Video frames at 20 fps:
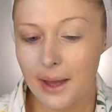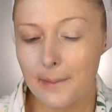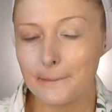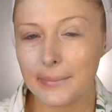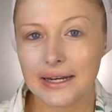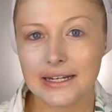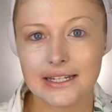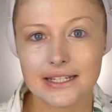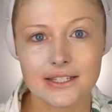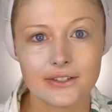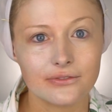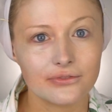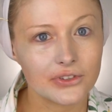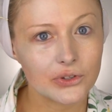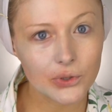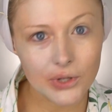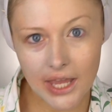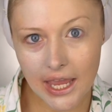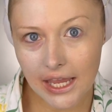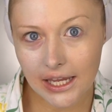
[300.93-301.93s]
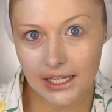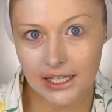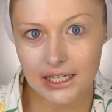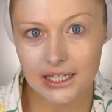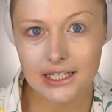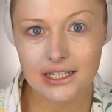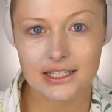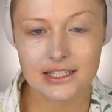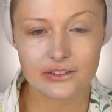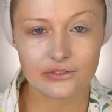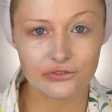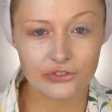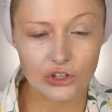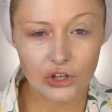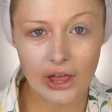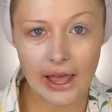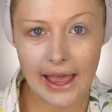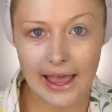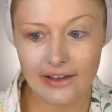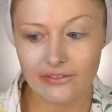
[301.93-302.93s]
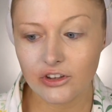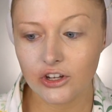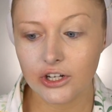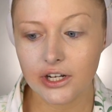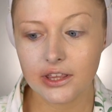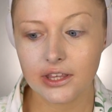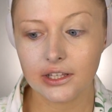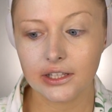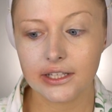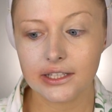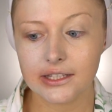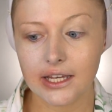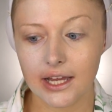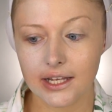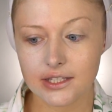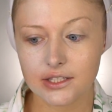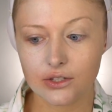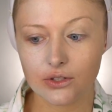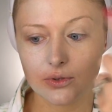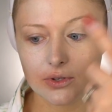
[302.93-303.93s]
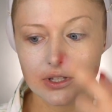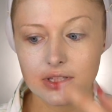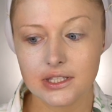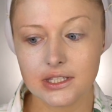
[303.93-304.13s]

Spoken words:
but it doesn't feel cakey, it doesn't feel heavy or anything like that. So you can